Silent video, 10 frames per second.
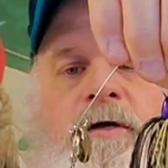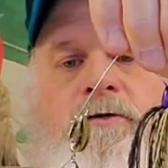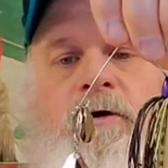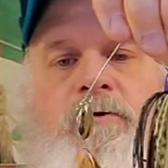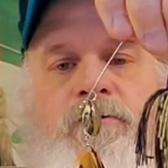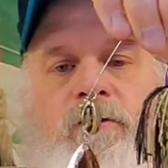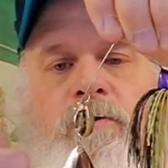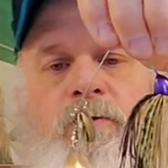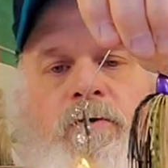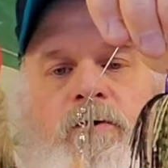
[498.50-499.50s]
this also
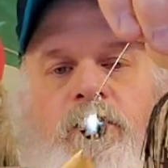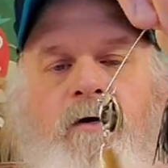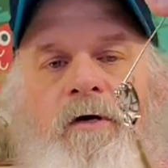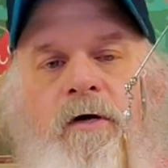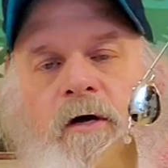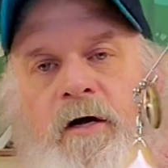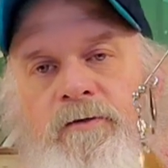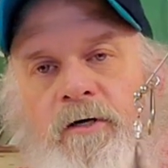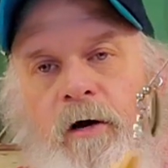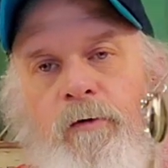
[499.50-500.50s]
has
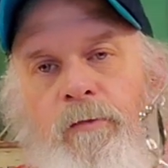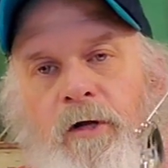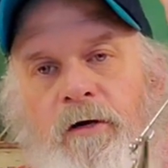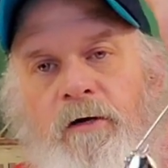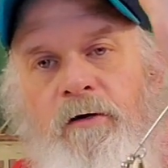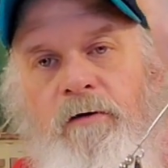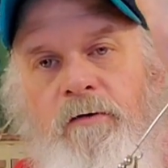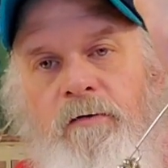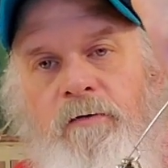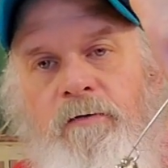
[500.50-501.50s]
a copper blade,
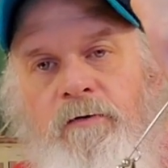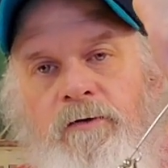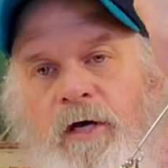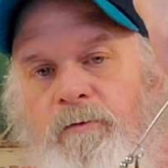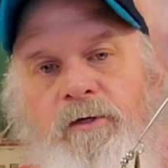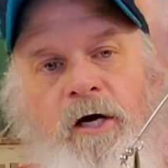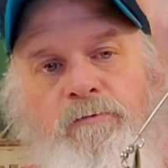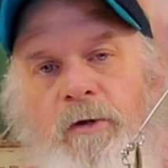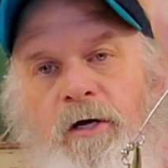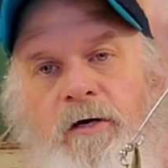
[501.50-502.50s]
same size
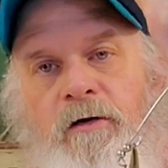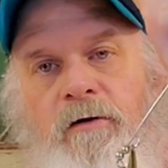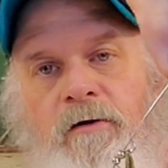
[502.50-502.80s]
blade.